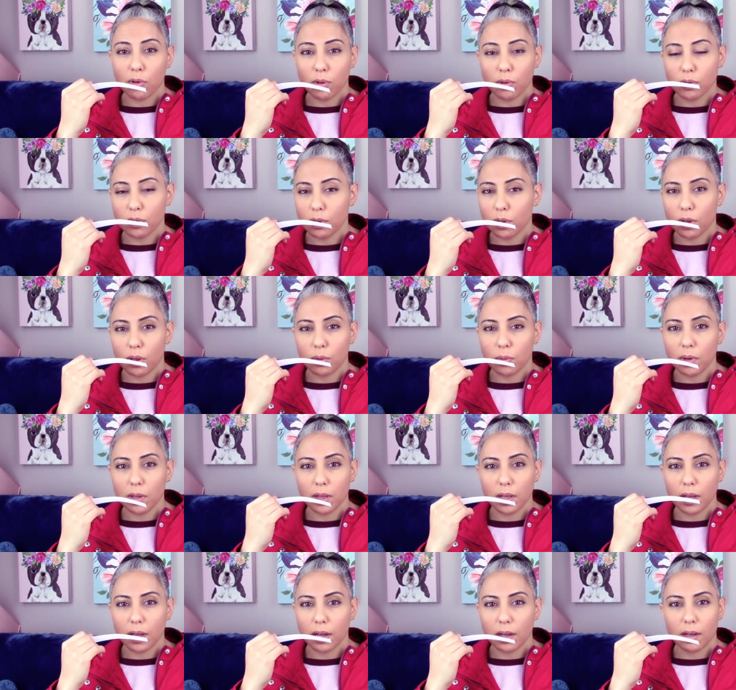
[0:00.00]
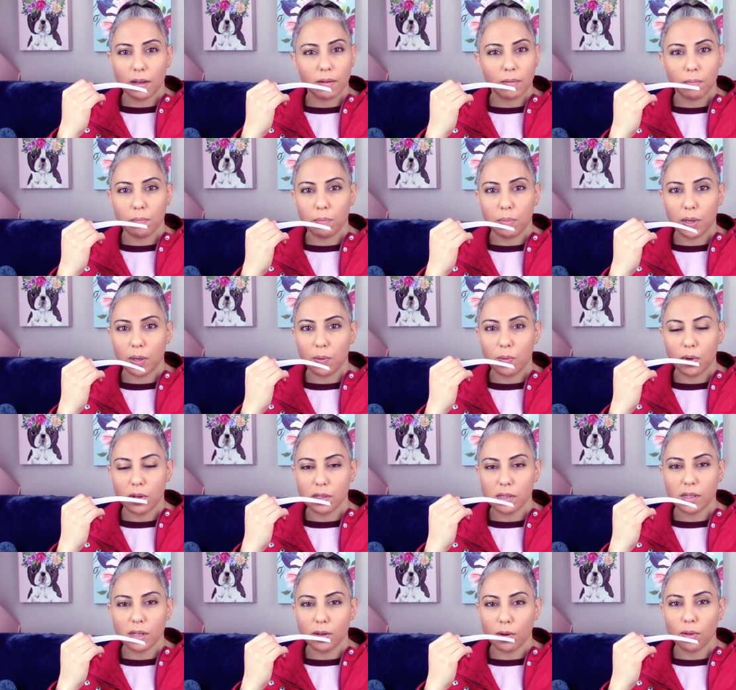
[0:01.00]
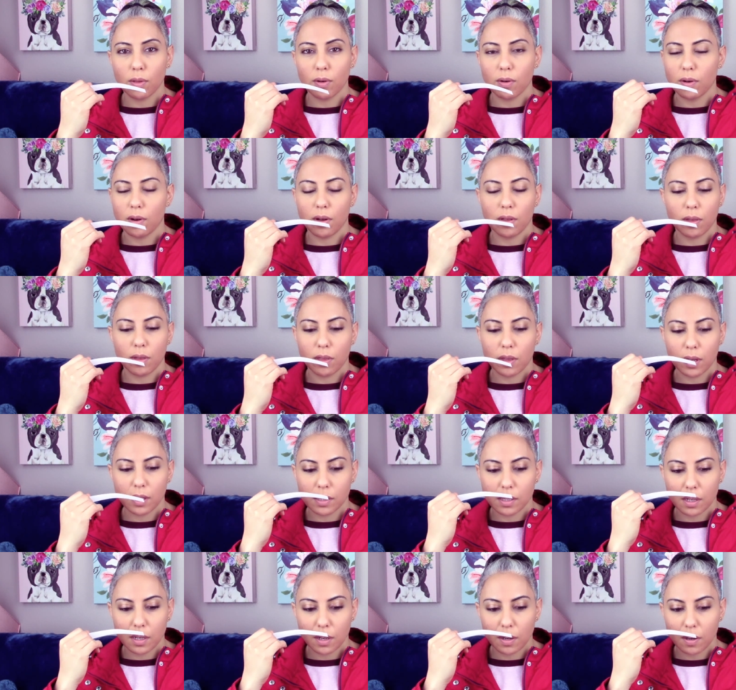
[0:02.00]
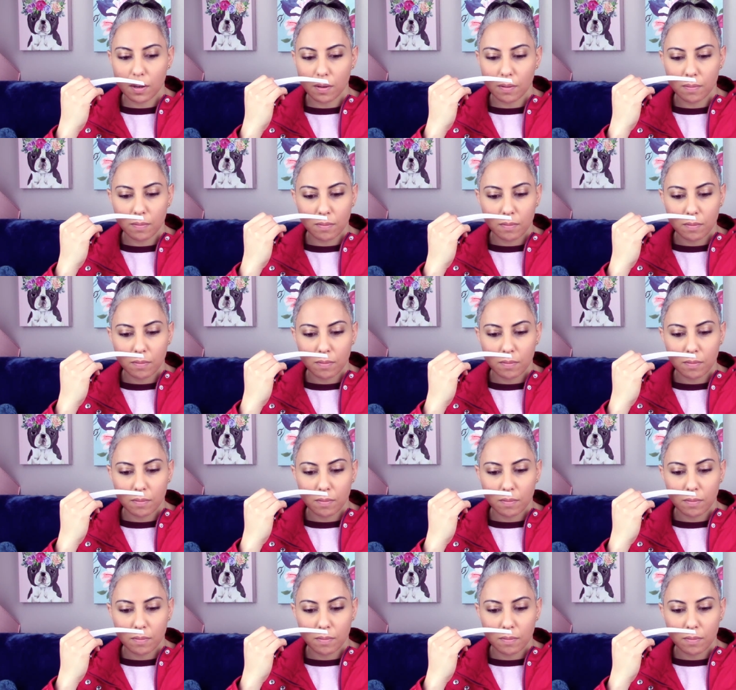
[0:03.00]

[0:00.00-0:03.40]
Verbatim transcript: Those are the three like big ones. I know there are other things in here.